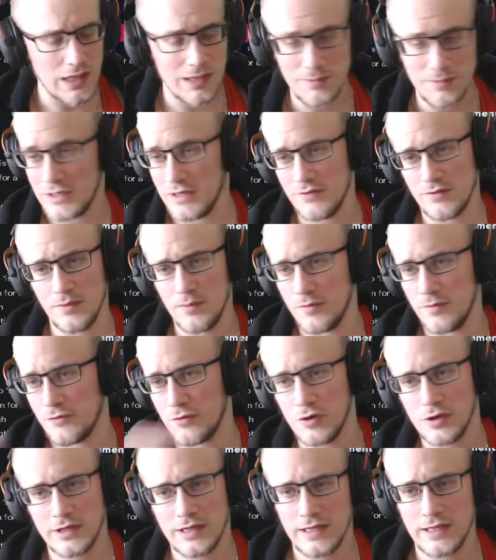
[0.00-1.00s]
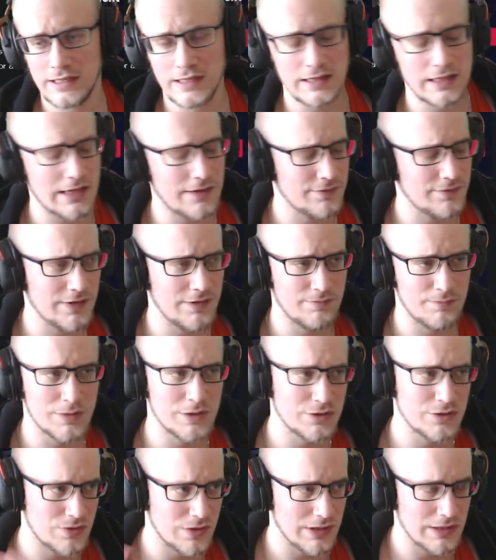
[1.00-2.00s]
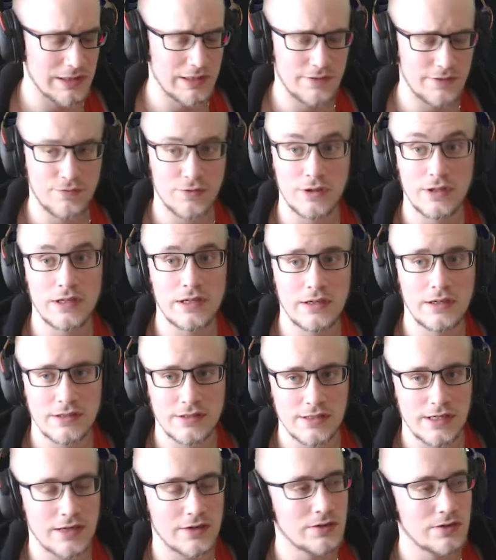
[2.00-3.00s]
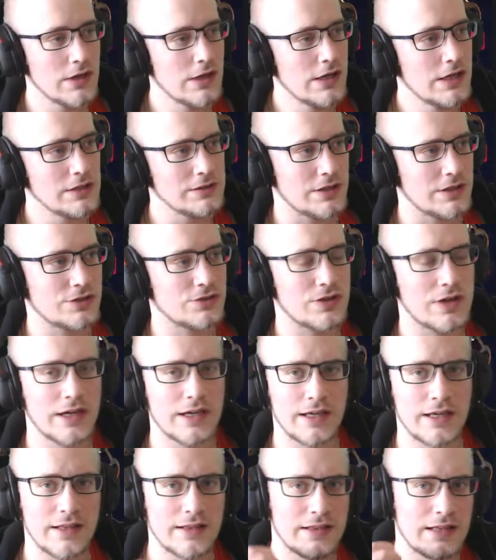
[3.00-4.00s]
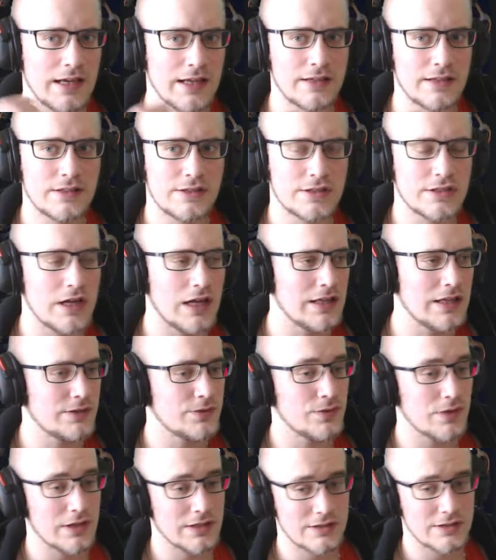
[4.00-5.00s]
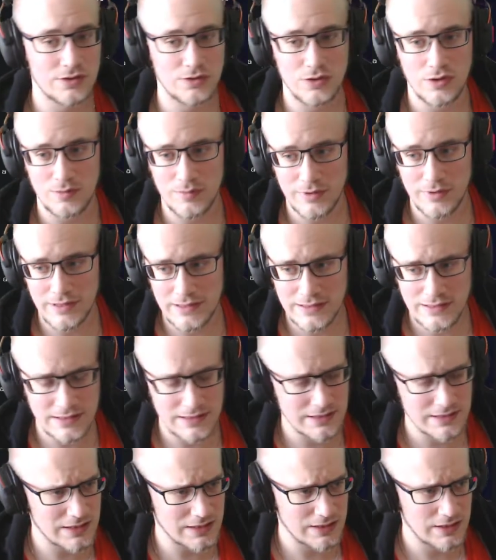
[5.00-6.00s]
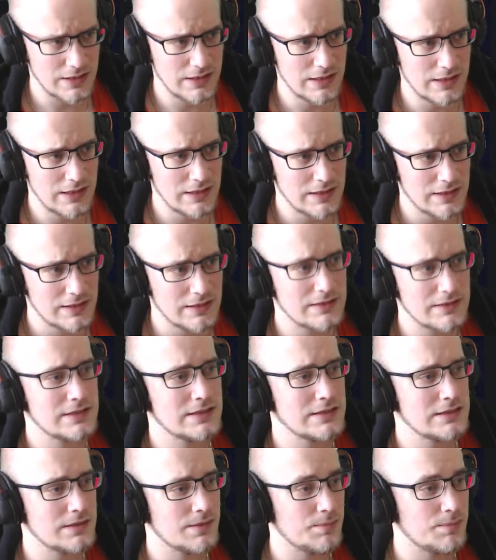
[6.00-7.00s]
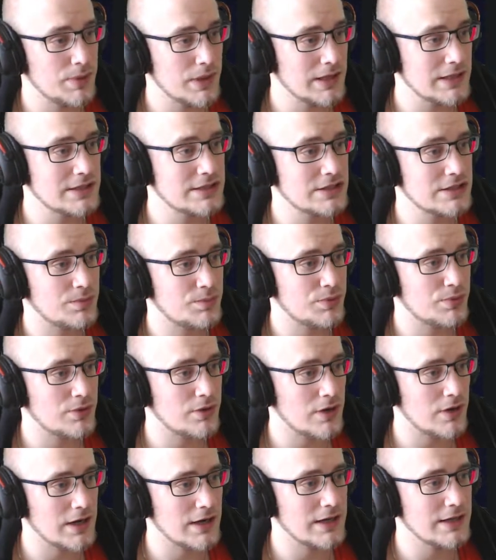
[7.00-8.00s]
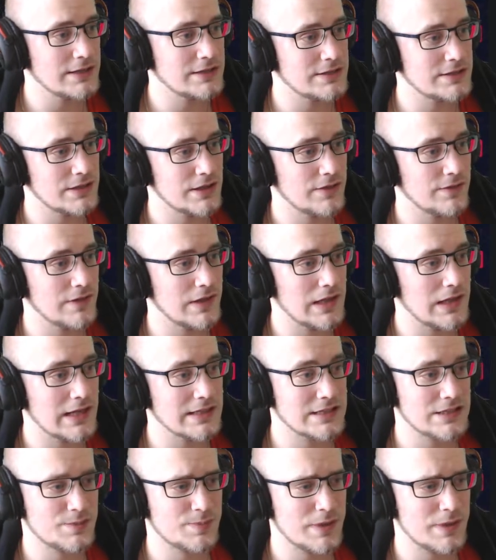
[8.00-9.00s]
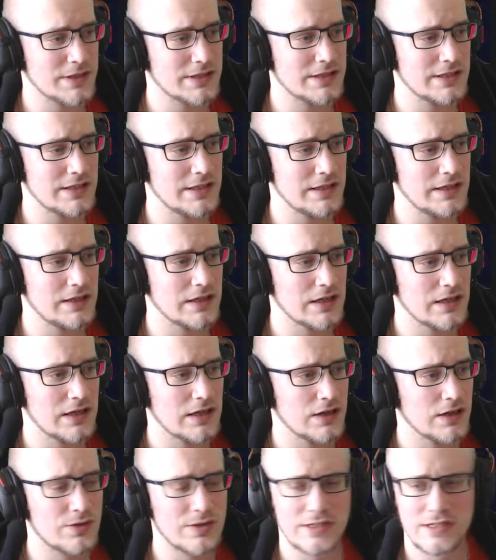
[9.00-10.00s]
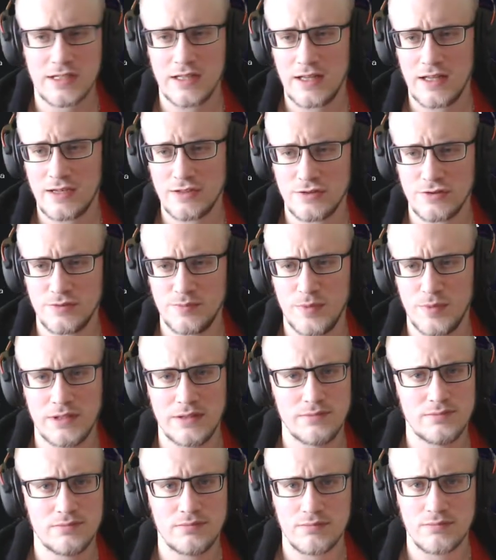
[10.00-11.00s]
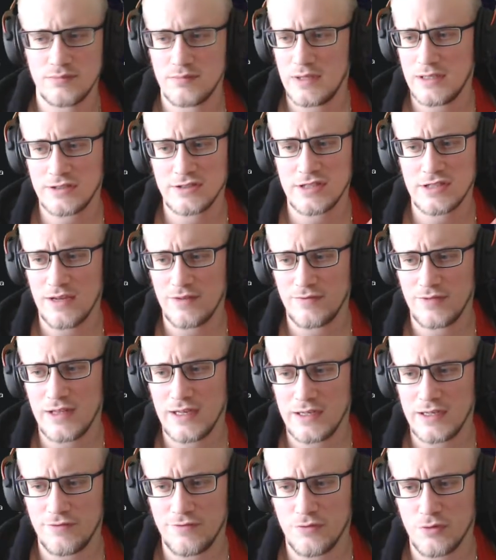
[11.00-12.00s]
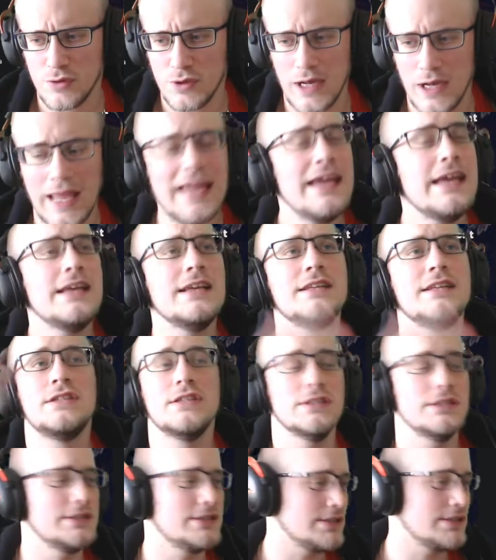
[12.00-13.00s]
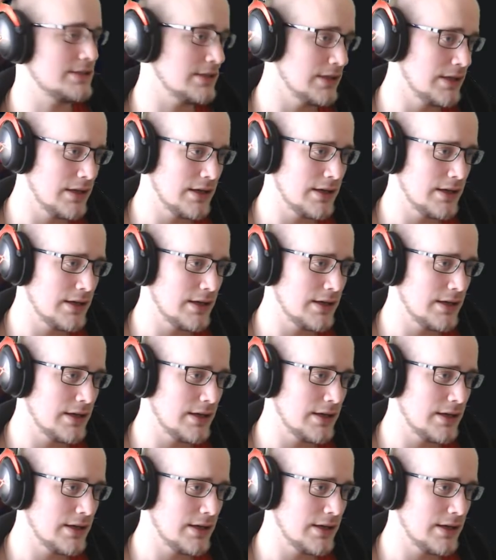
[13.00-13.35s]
I mean, even before Dendi left, they've been struggling for years now to try and get that solid roster going. But this is a, a big surprise nonetheless, especially uh, Crystallize, has been their safe laner for ages